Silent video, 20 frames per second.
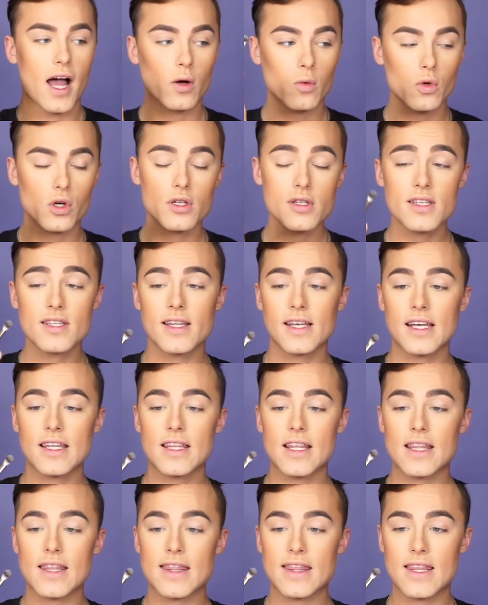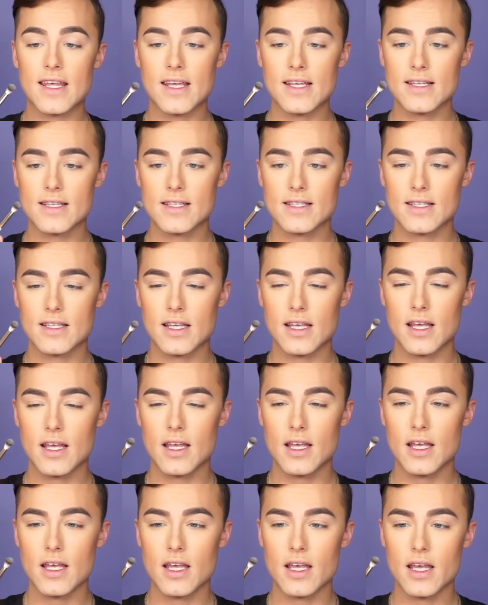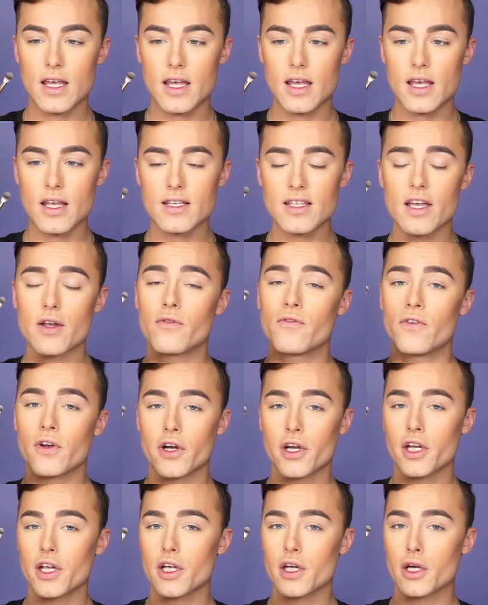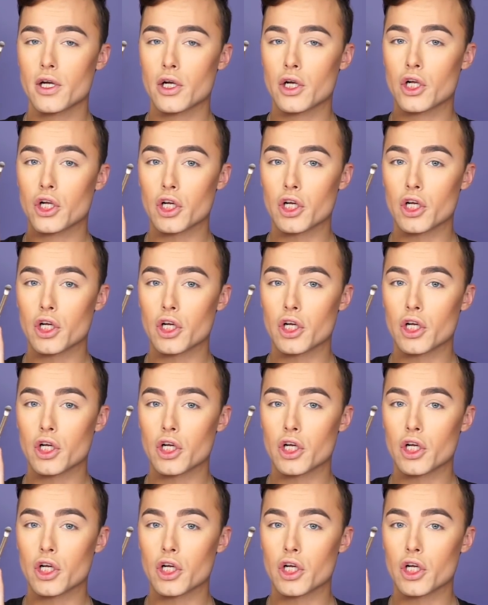I will say that this is a very